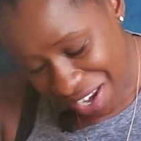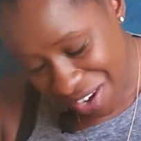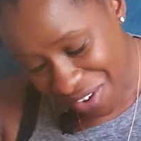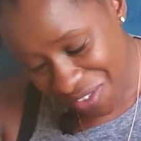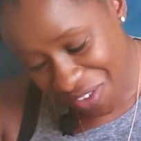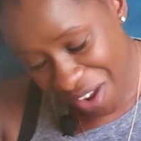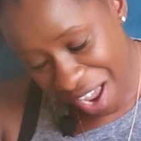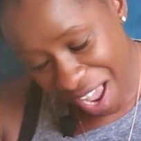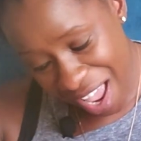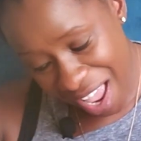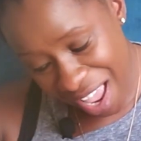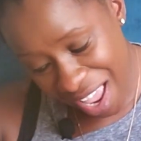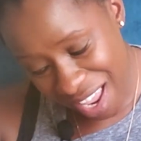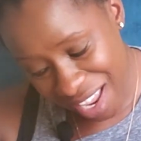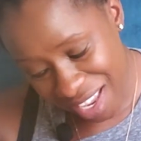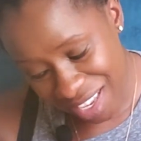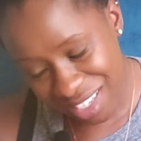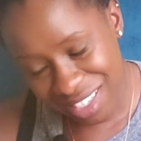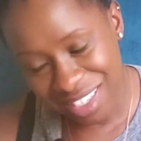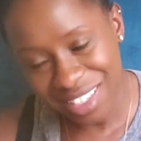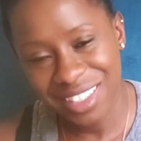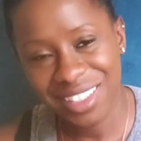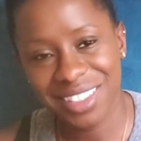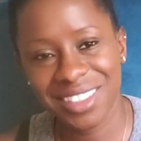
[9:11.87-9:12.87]

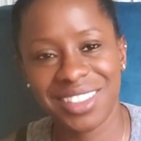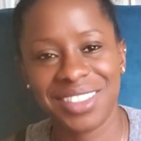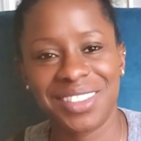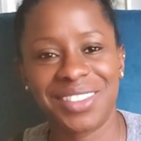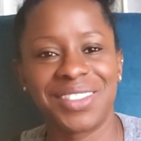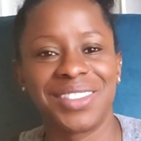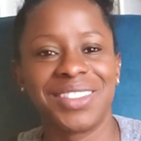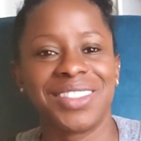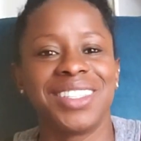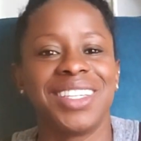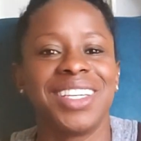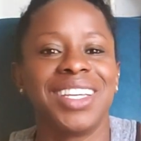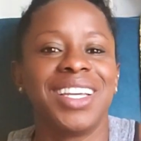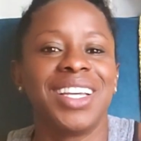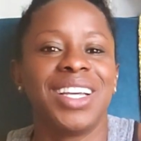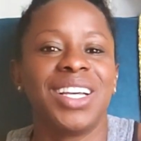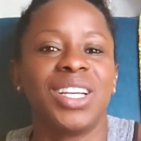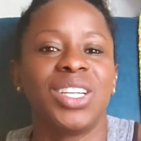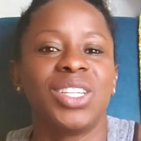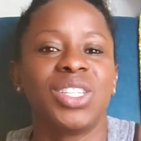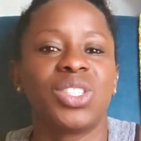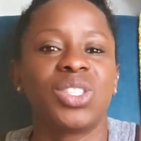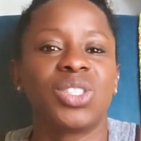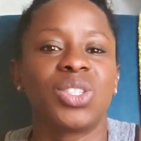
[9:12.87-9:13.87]
right?
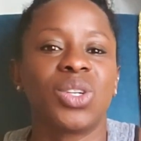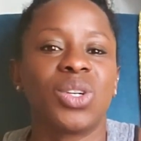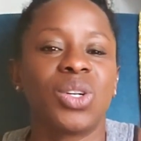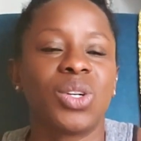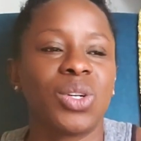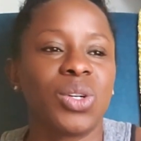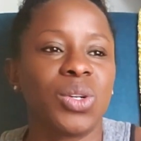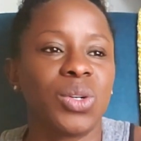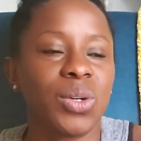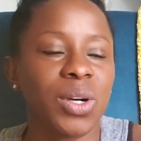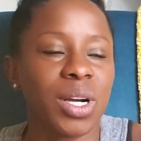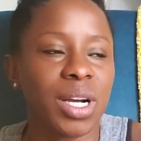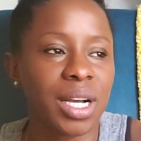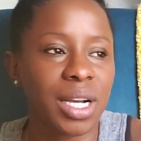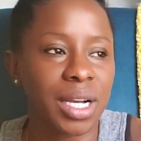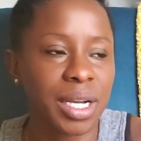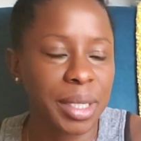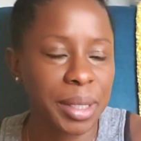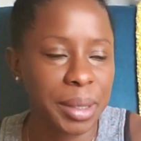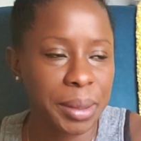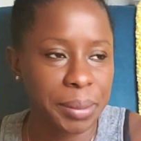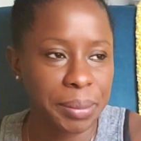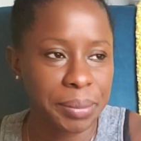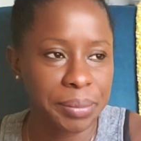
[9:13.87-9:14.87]
So
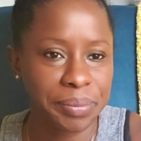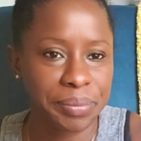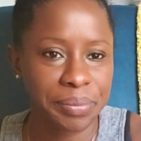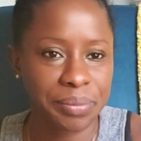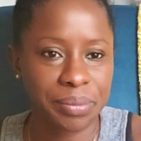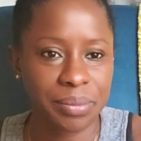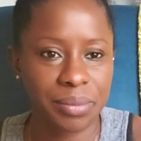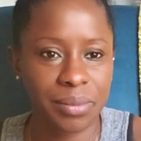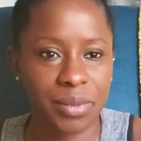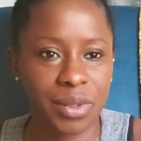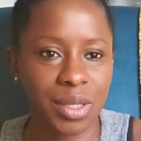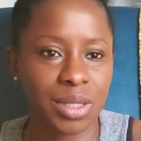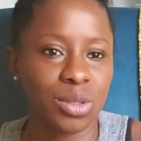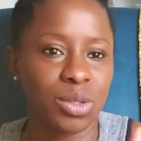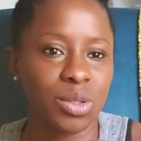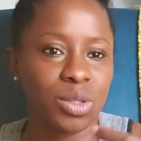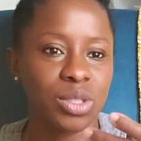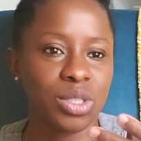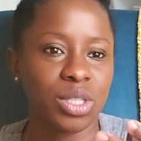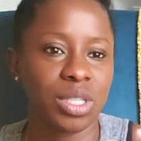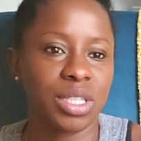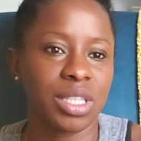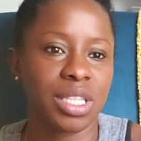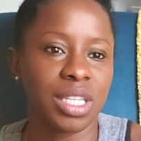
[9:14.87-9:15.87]

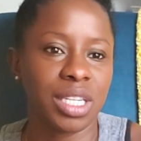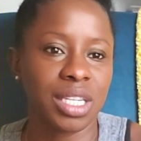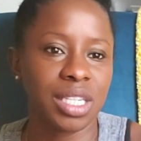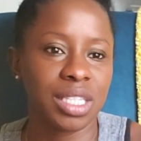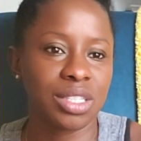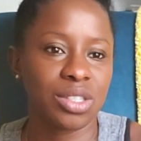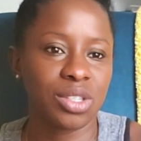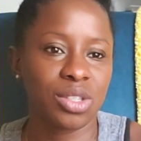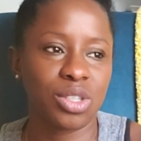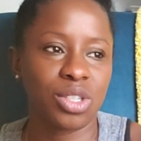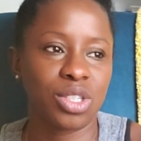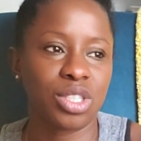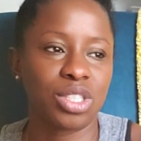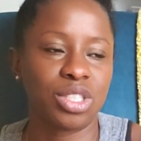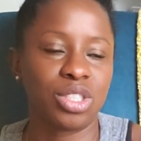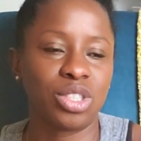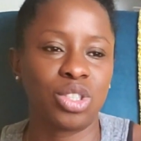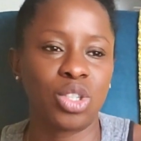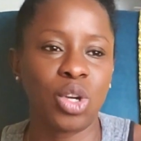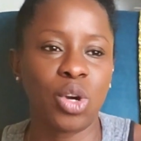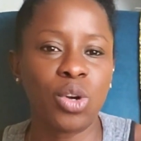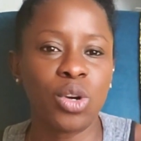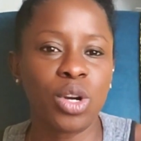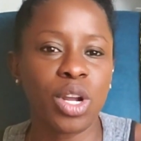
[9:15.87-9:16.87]
those are things. So
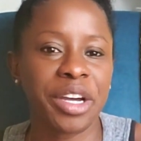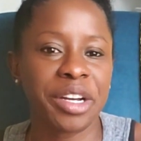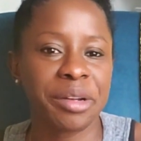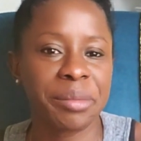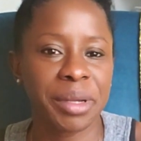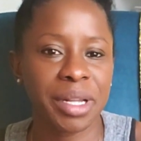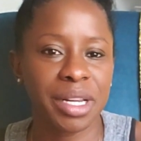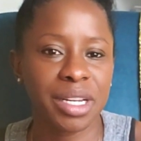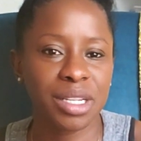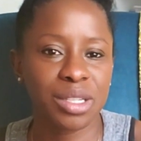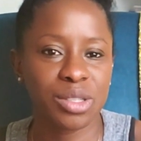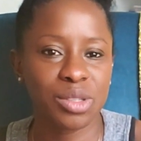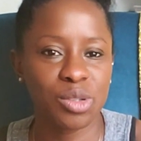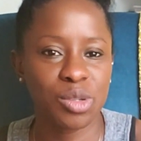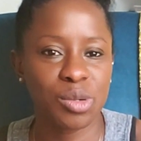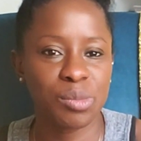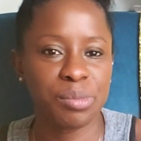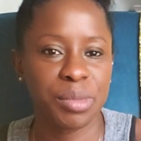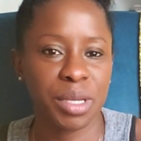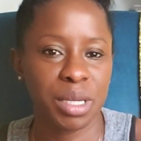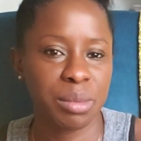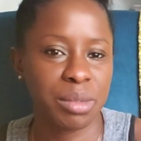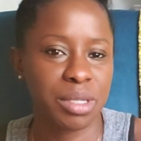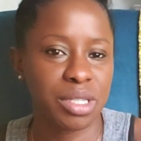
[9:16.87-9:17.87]
just don't automatically
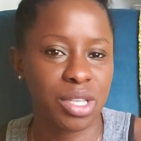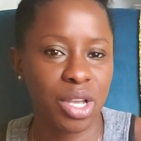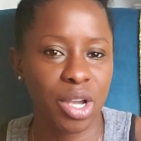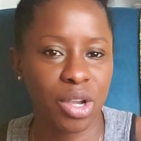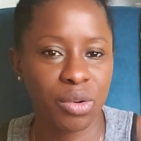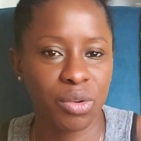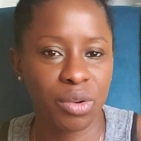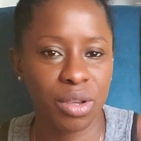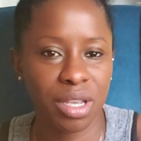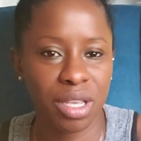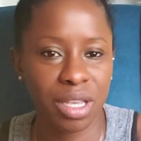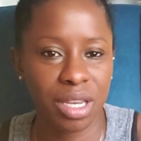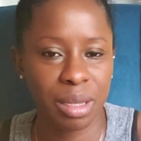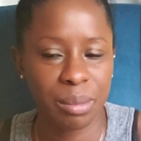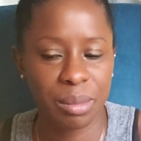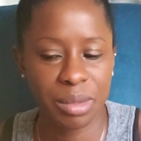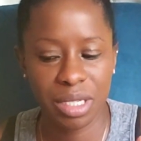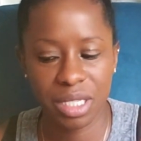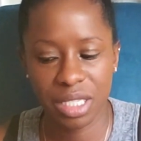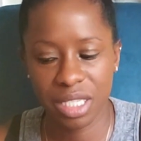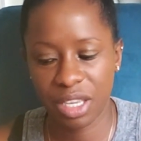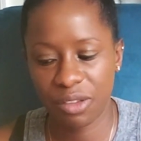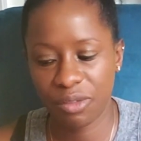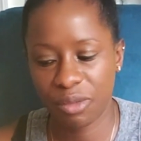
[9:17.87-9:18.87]
assume baby's hungry, let me
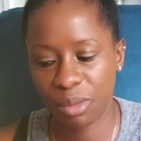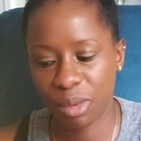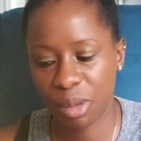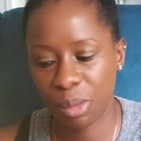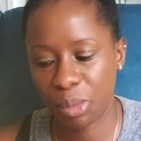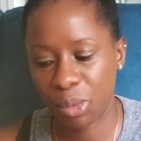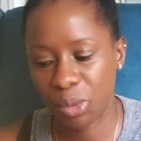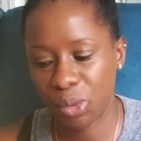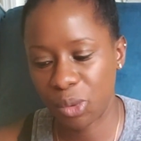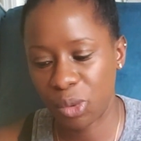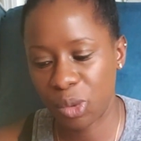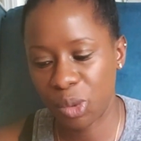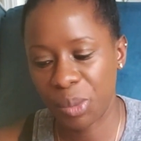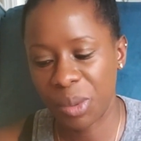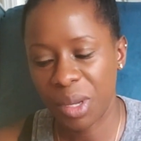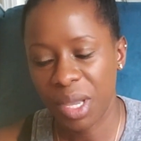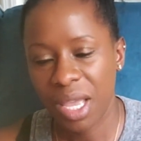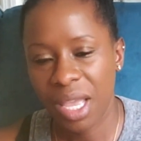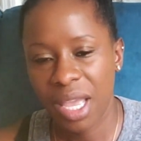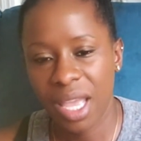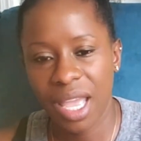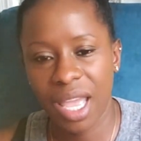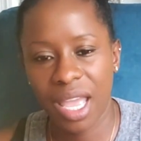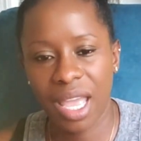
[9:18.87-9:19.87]
just give him the boob.
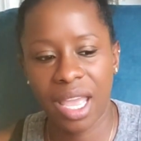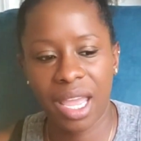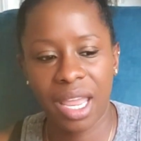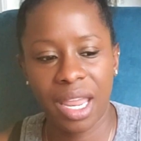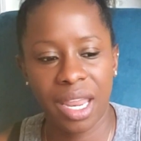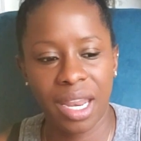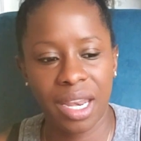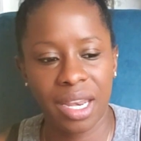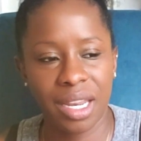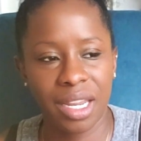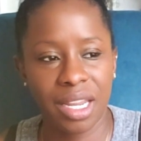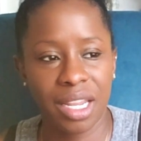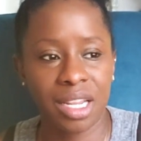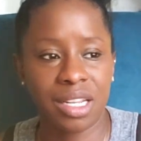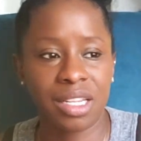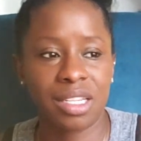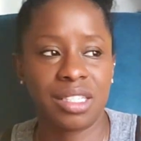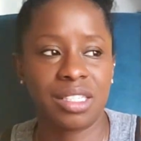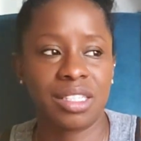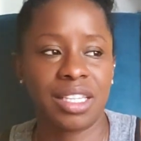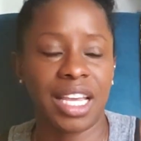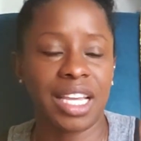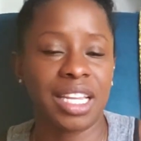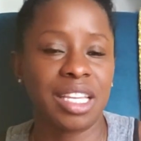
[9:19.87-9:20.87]
And
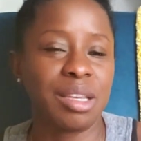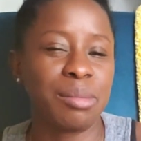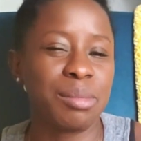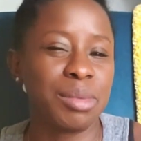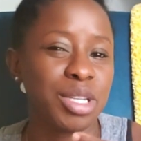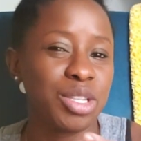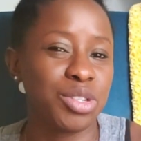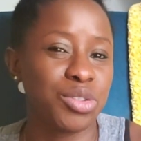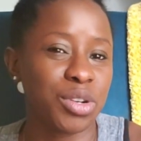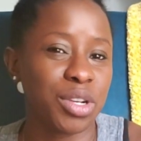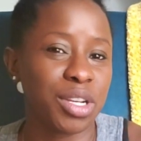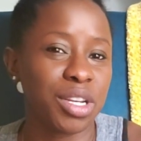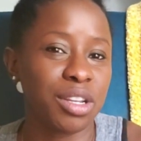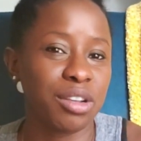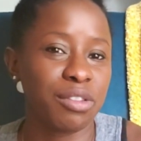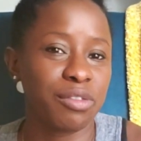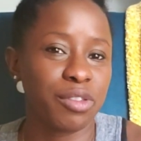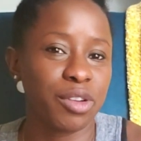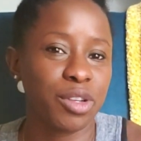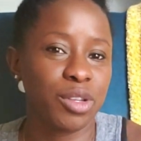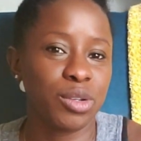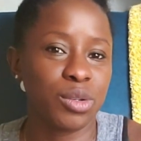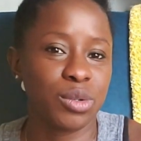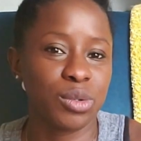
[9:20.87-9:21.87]
that can be draining
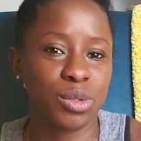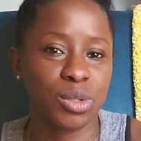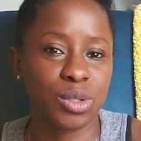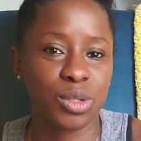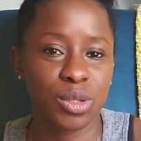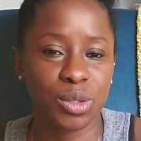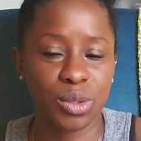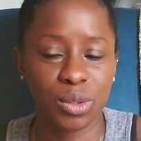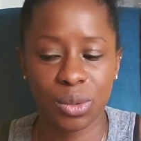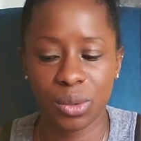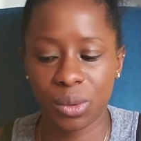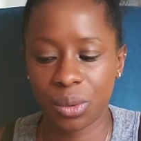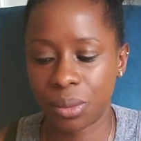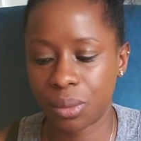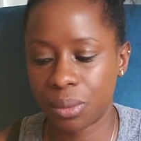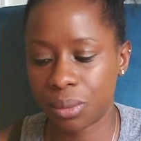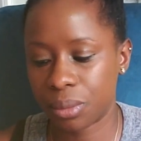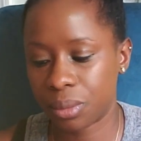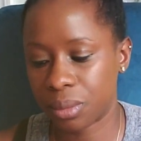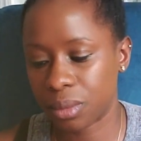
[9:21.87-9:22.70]
for you too,